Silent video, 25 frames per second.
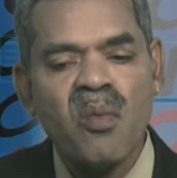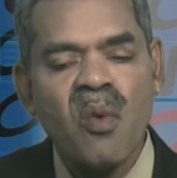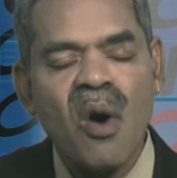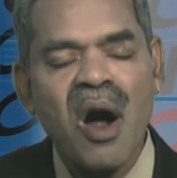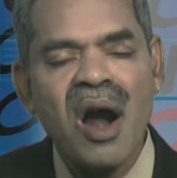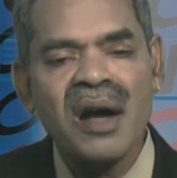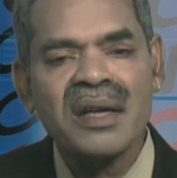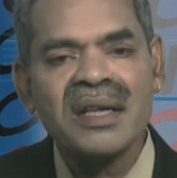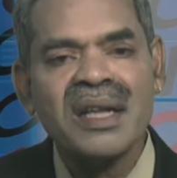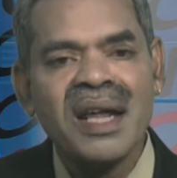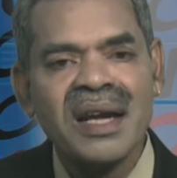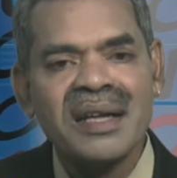
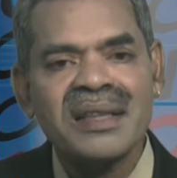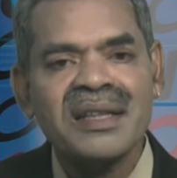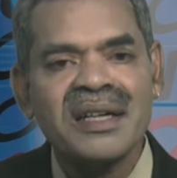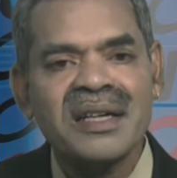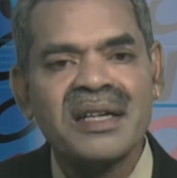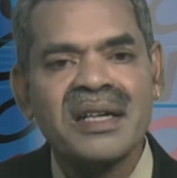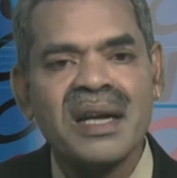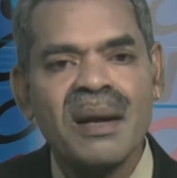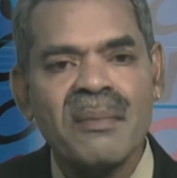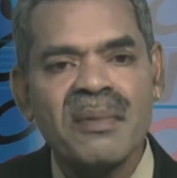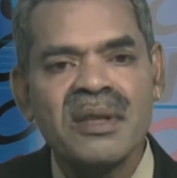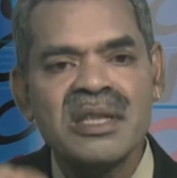what are the
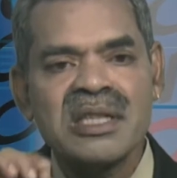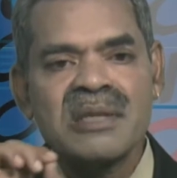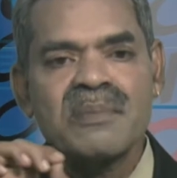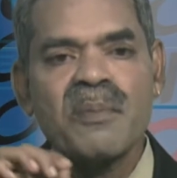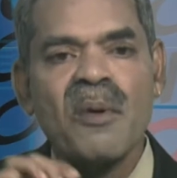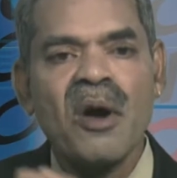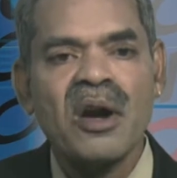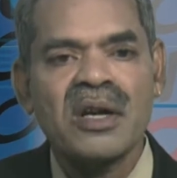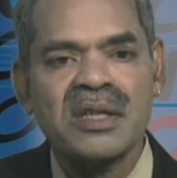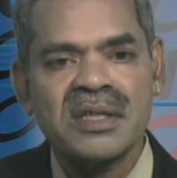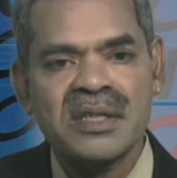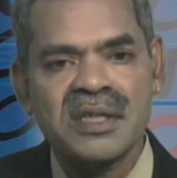trouble
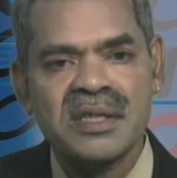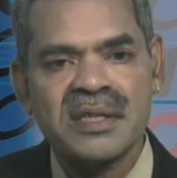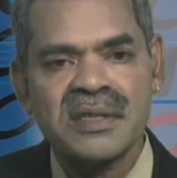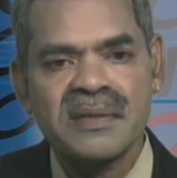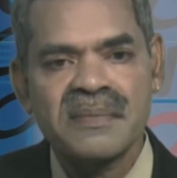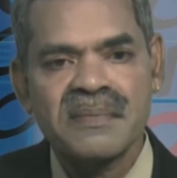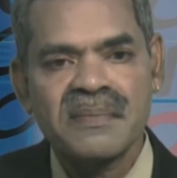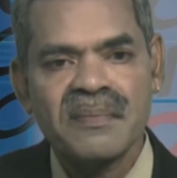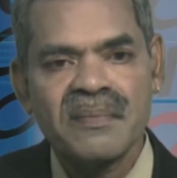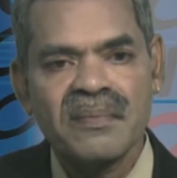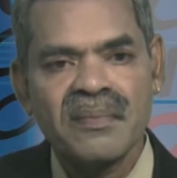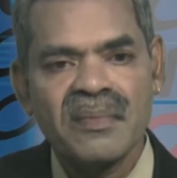spots,
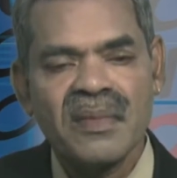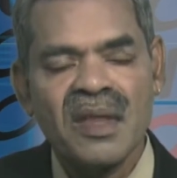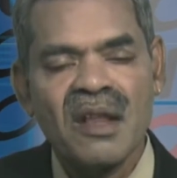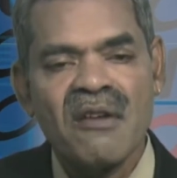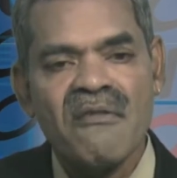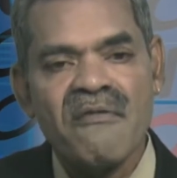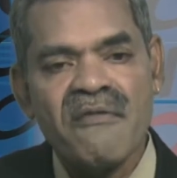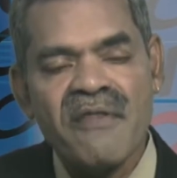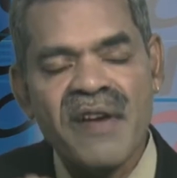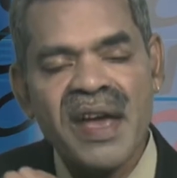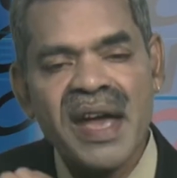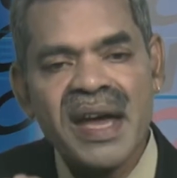
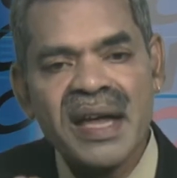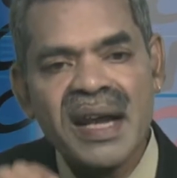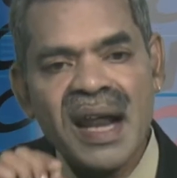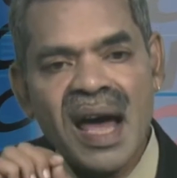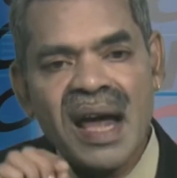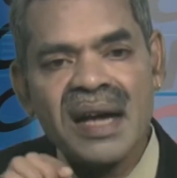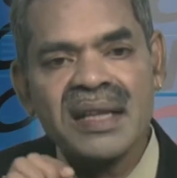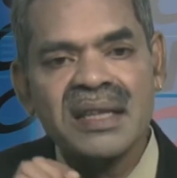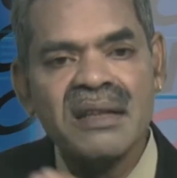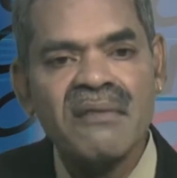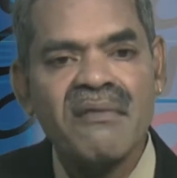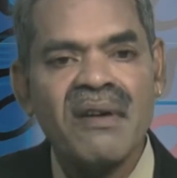where
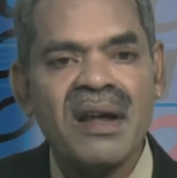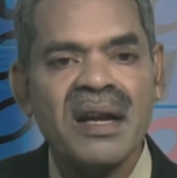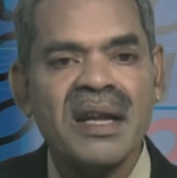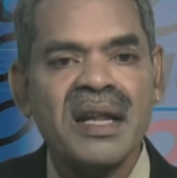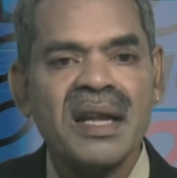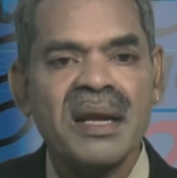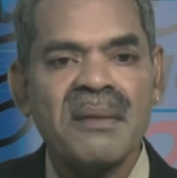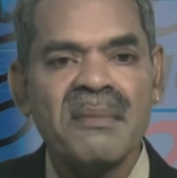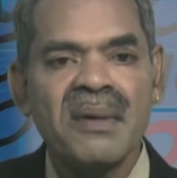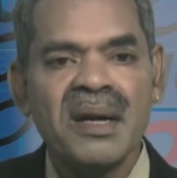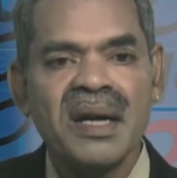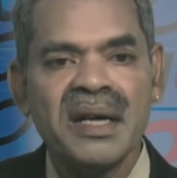are the
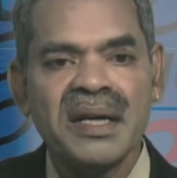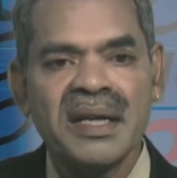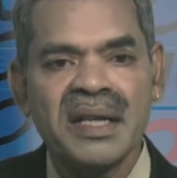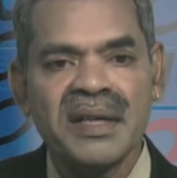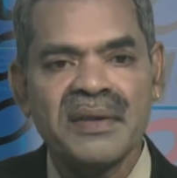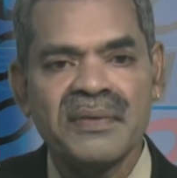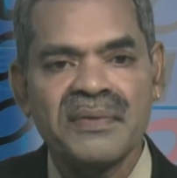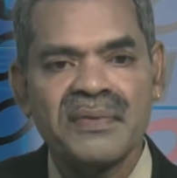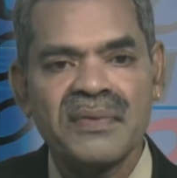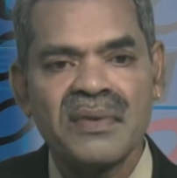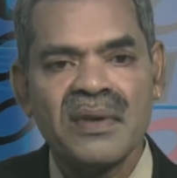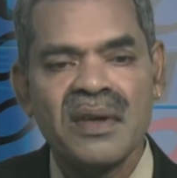
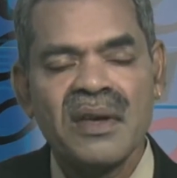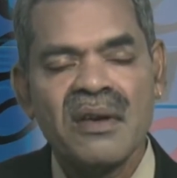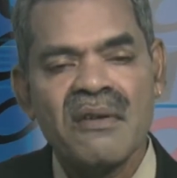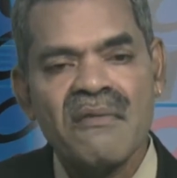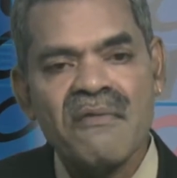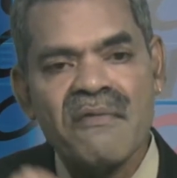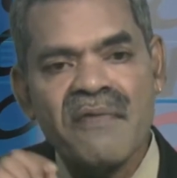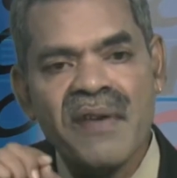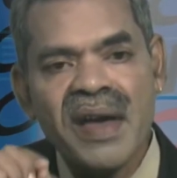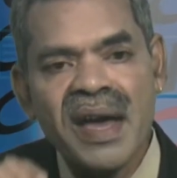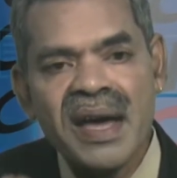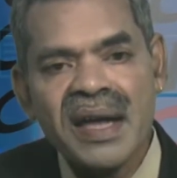vulnerabilities,
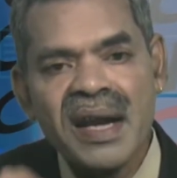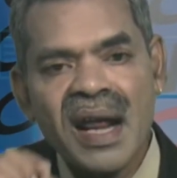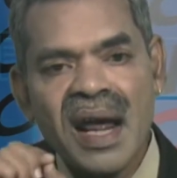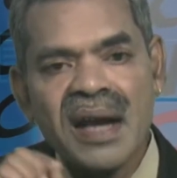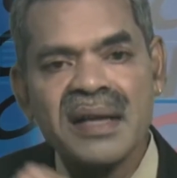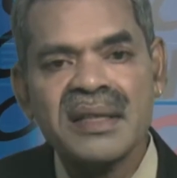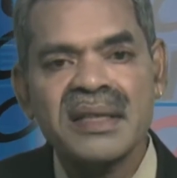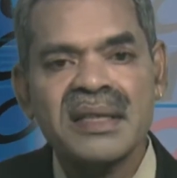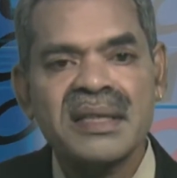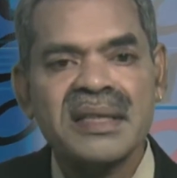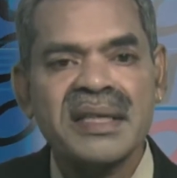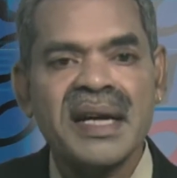where
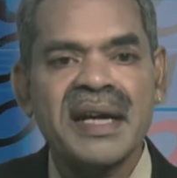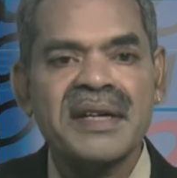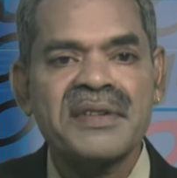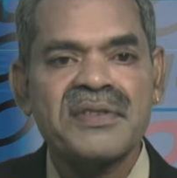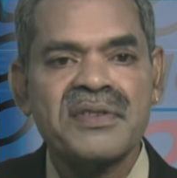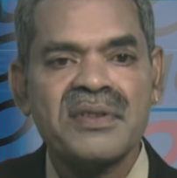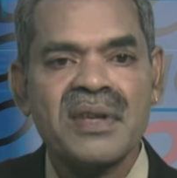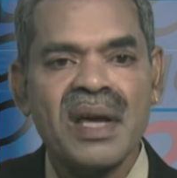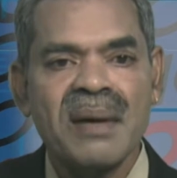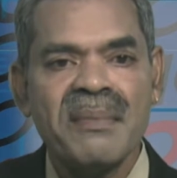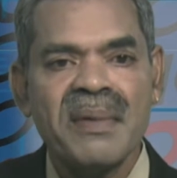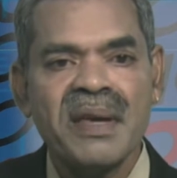are the
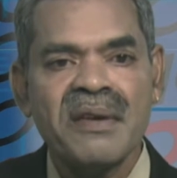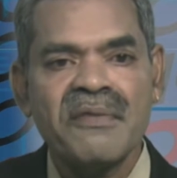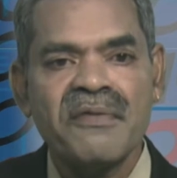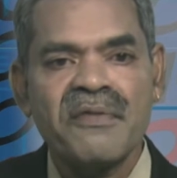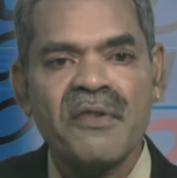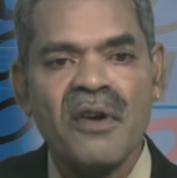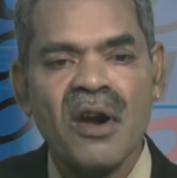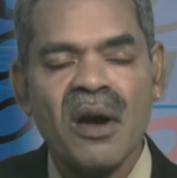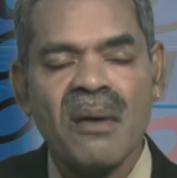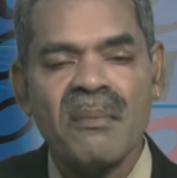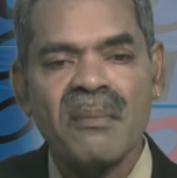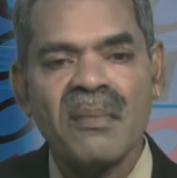threats coming
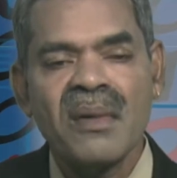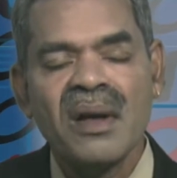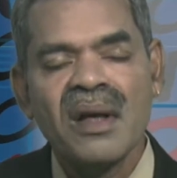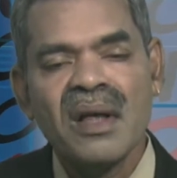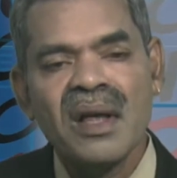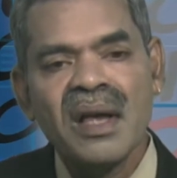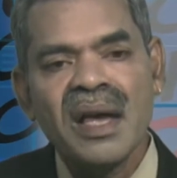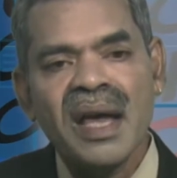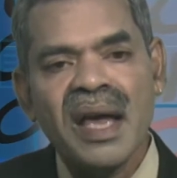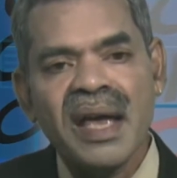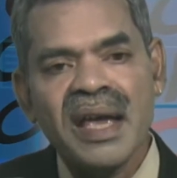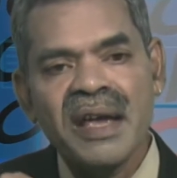from.
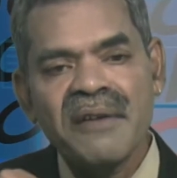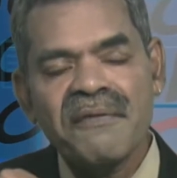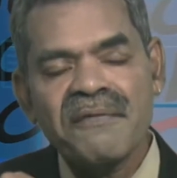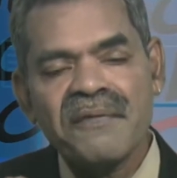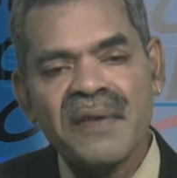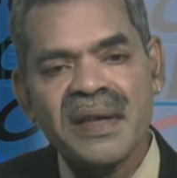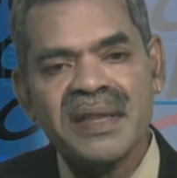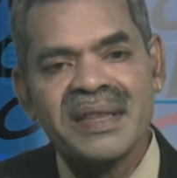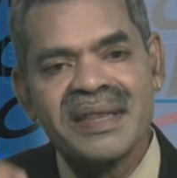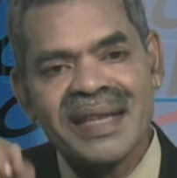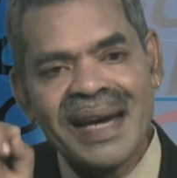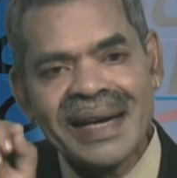If
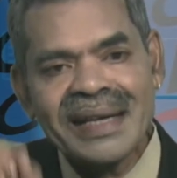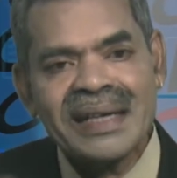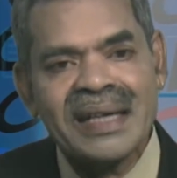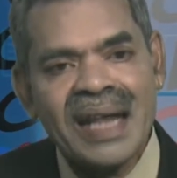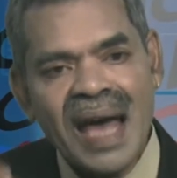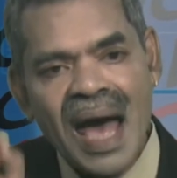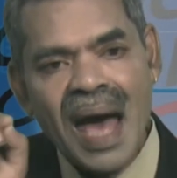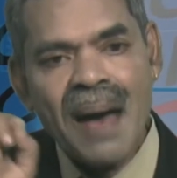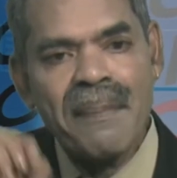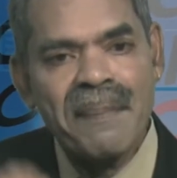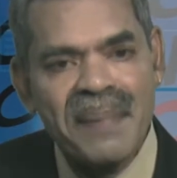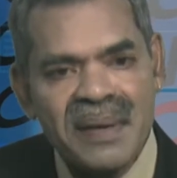a threat
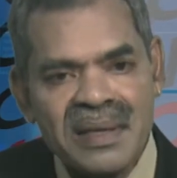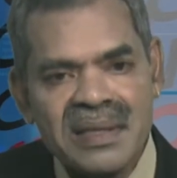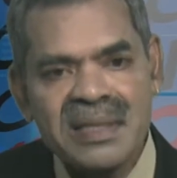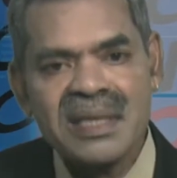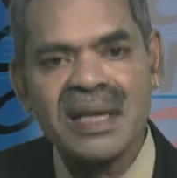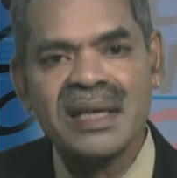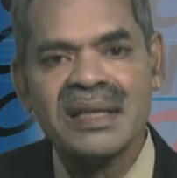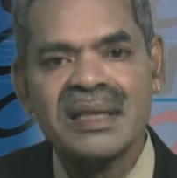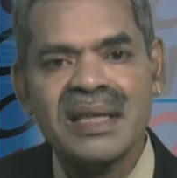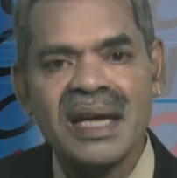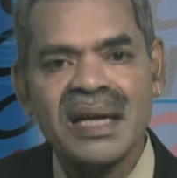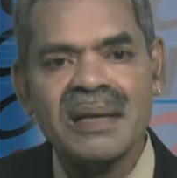happens
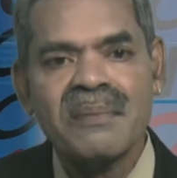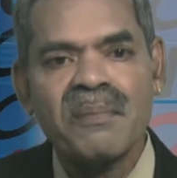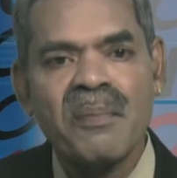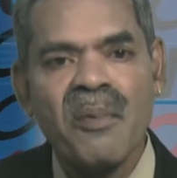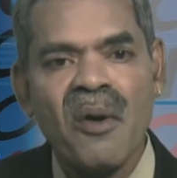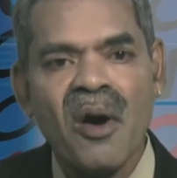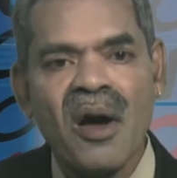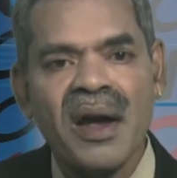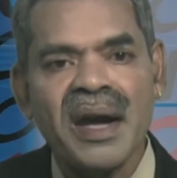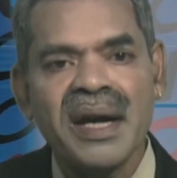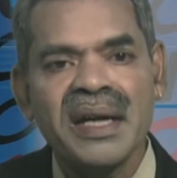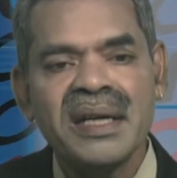at that
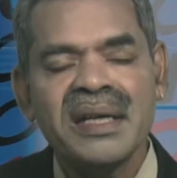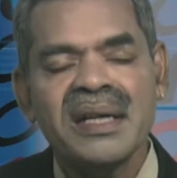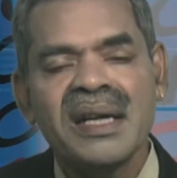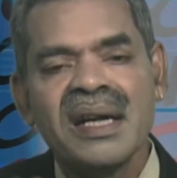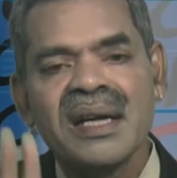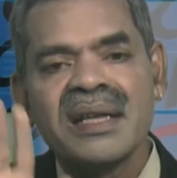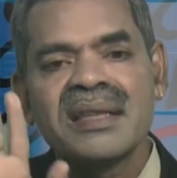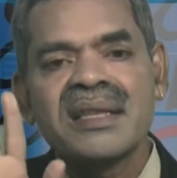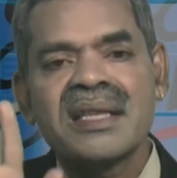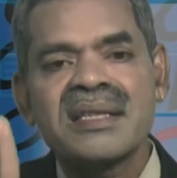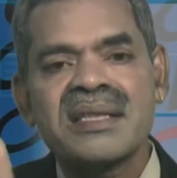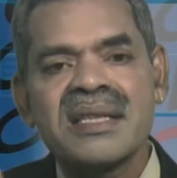point,
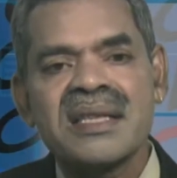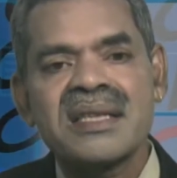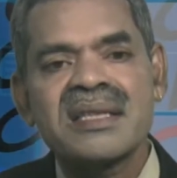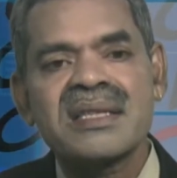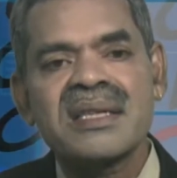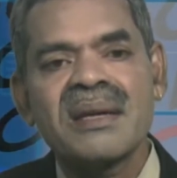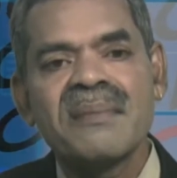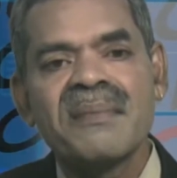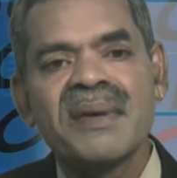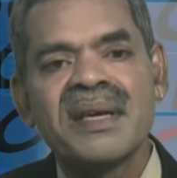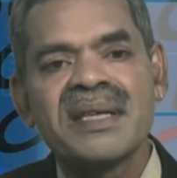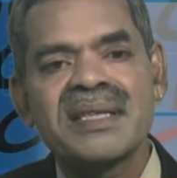the
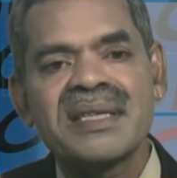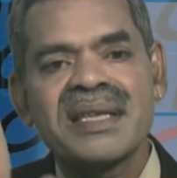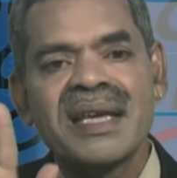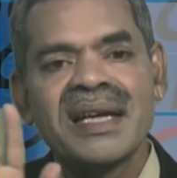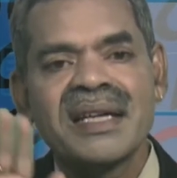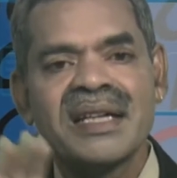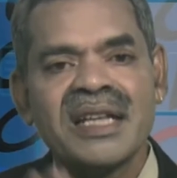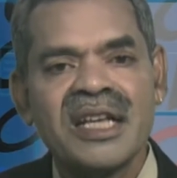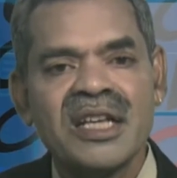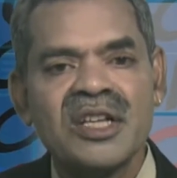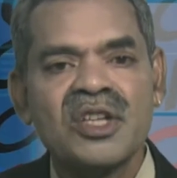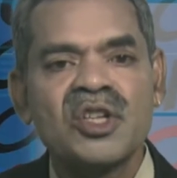system is getting